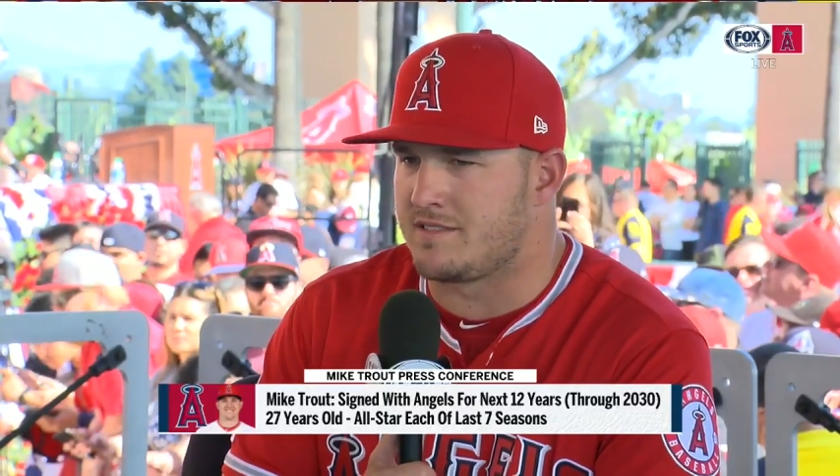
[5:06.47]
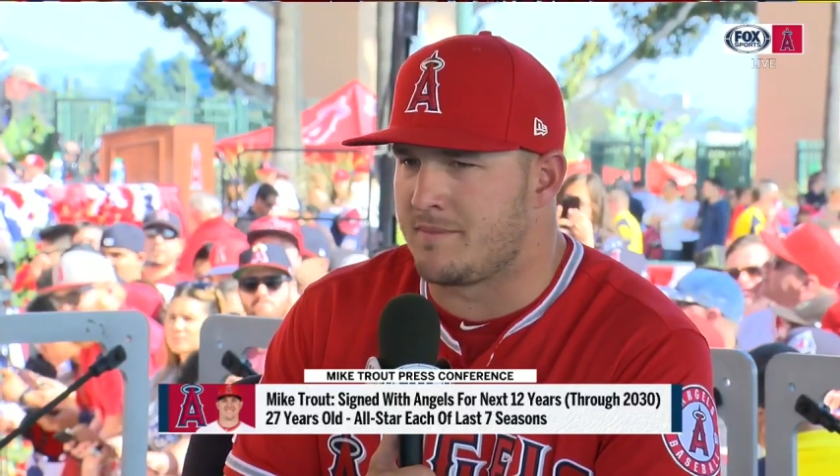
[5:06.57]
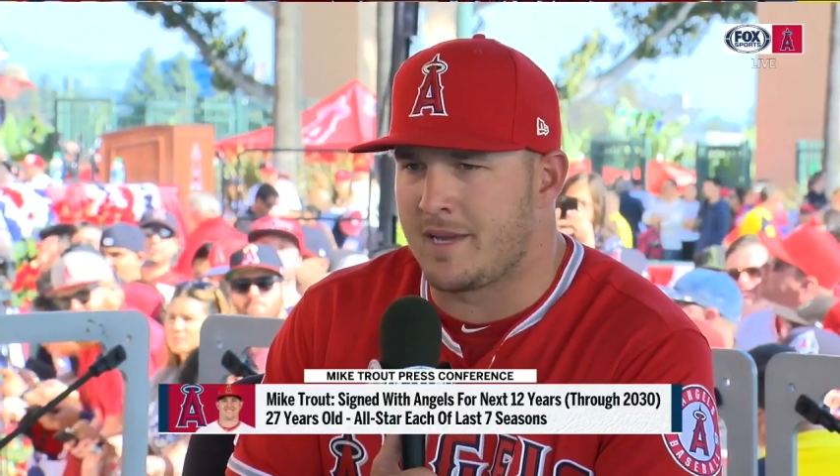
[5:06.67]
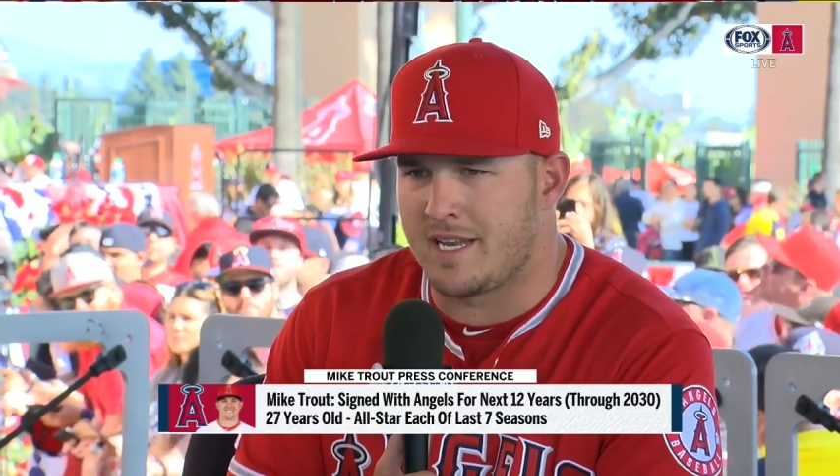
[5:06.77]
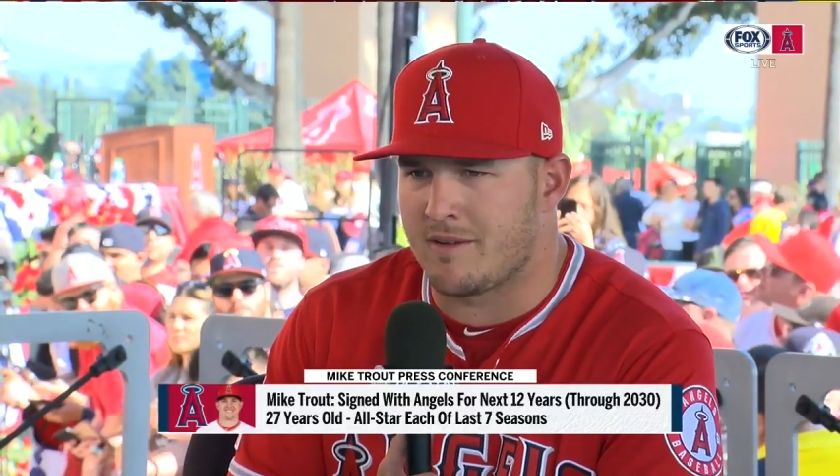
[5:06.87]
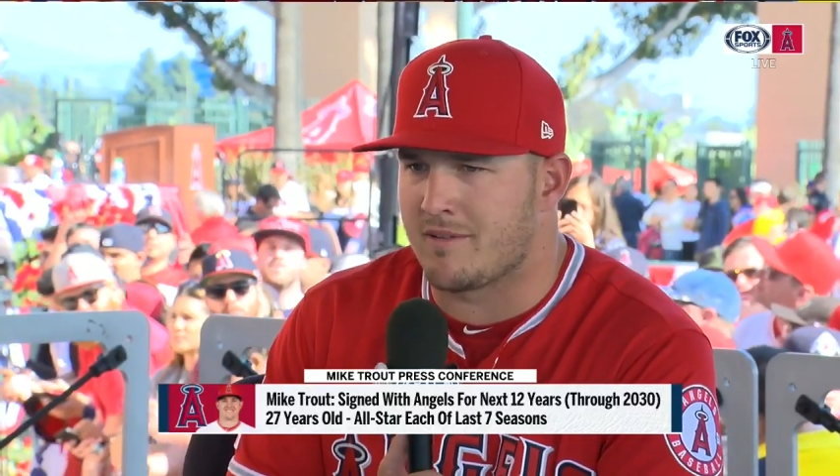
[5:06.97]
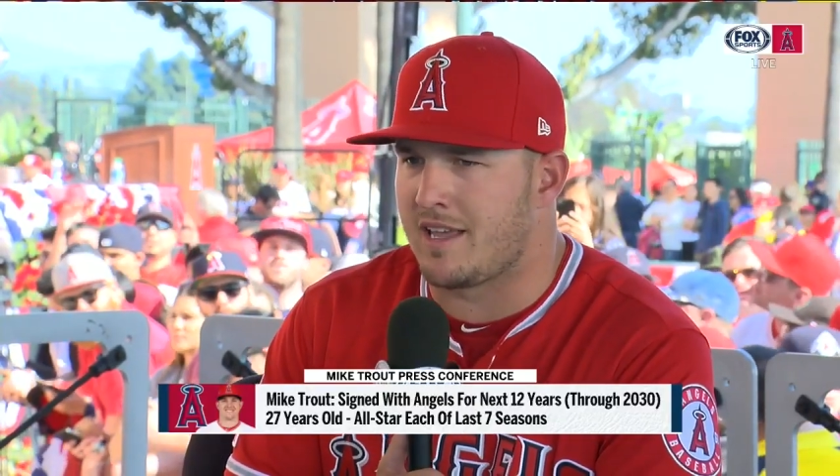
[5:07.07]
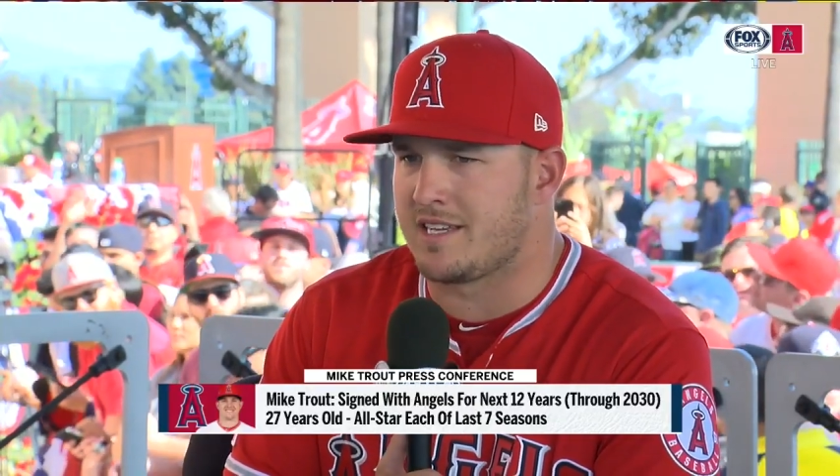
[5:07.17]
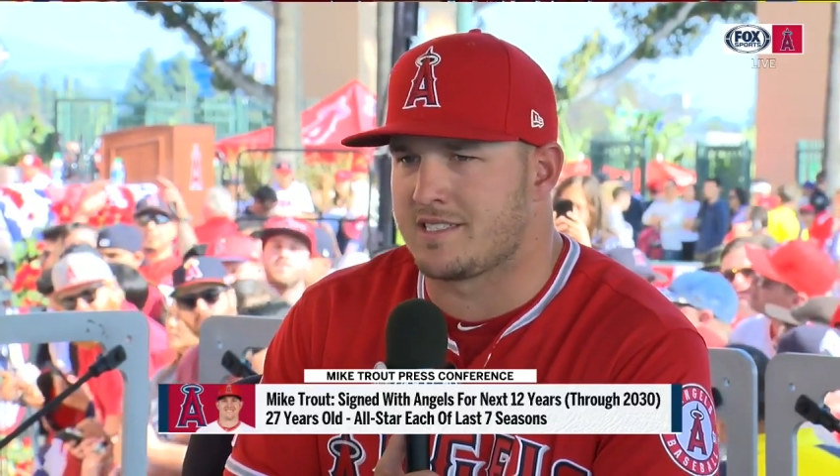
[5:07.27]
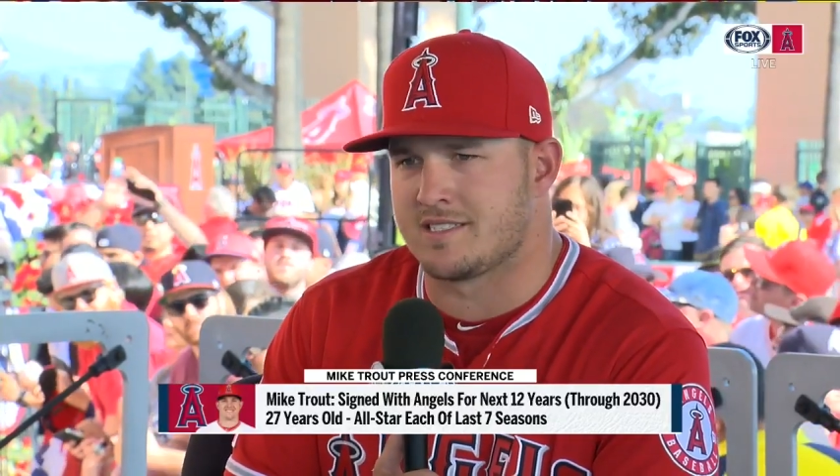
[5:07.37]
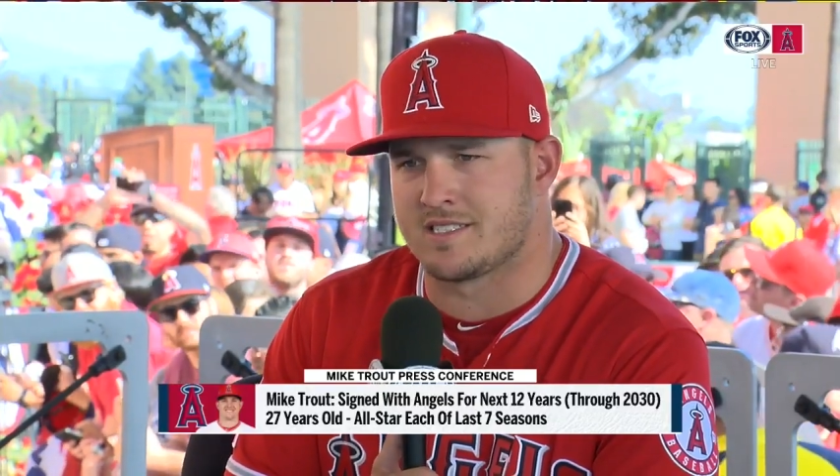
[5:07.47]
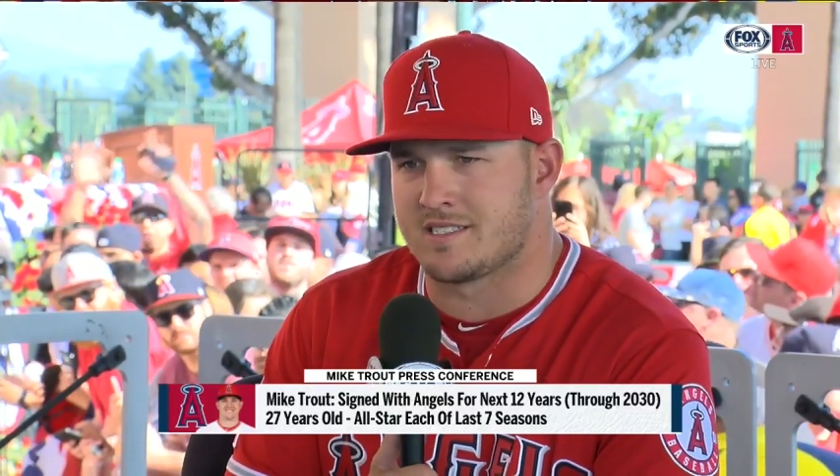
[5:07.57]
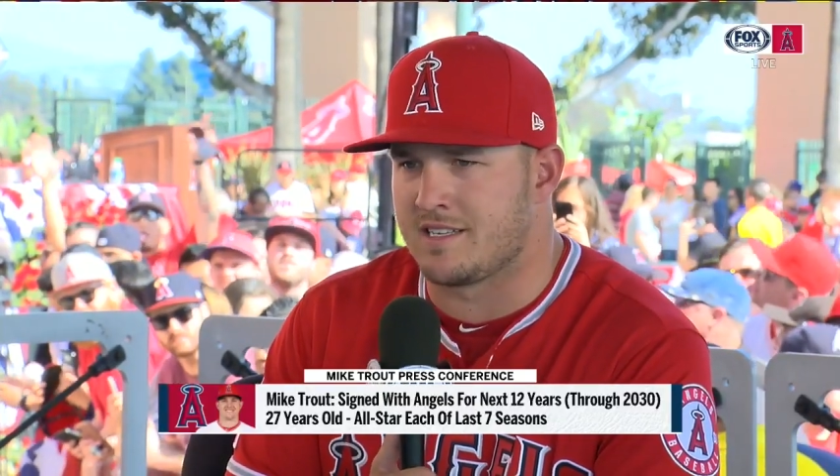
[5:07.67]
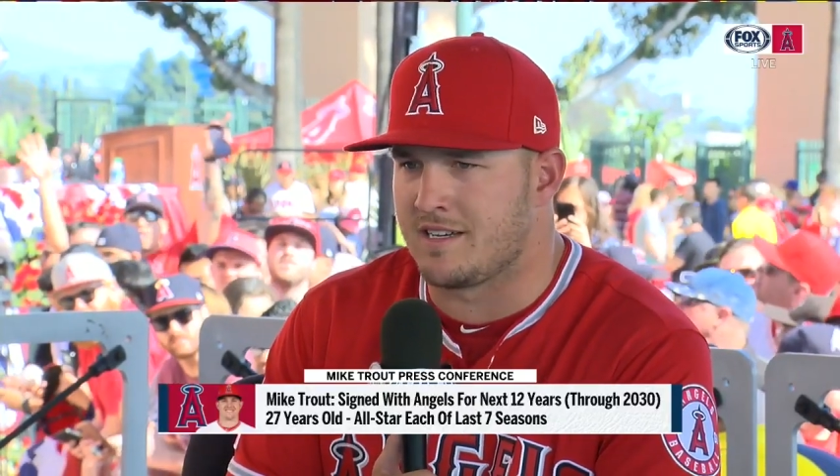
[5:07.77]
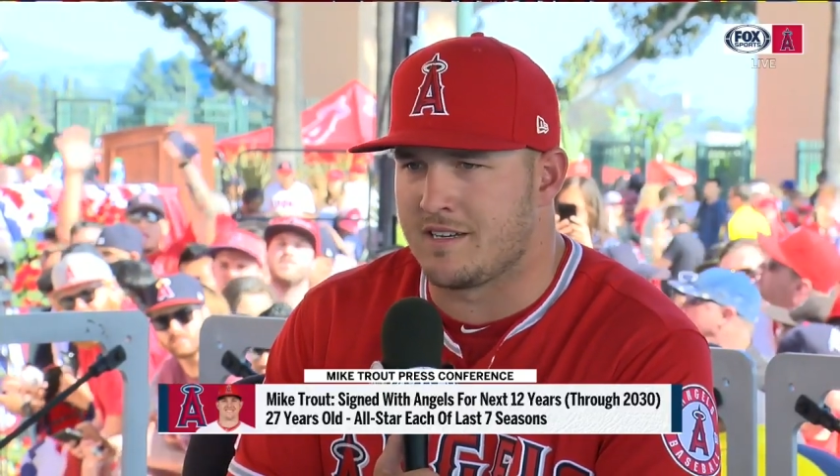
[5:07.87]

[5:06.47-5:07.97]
to media relations to